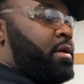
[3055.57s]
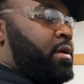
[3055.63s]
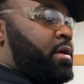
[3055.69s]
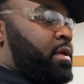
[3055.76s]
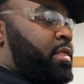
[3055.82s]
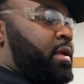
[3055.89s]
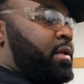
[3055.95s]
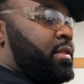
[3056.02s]

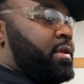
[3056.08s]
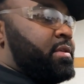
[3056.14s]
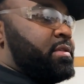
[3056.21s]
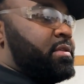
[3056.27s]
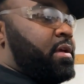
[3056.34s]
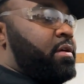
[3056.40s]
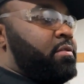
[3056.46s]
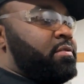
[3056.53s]
I think this
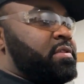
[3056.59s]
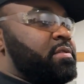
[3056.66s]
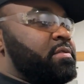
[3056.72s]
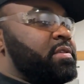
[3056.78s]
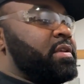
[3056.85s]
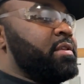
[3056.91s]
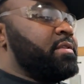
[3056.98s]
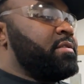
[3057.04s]
is an O2
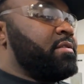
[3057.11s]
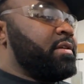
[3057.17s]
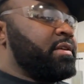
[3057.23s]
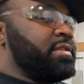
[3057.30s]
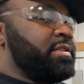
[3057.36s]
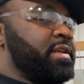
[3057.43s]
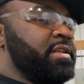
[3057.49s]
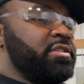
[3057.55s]
sensor
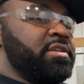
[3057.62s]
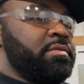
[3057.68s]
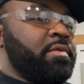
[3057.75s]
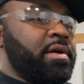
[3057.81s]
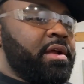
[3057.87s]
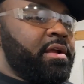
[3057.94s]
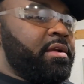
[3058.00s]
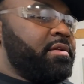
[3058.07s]
extension
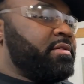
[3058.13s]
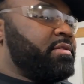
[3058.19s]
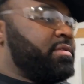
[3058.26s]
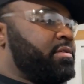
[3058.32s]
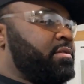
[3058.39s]
wires.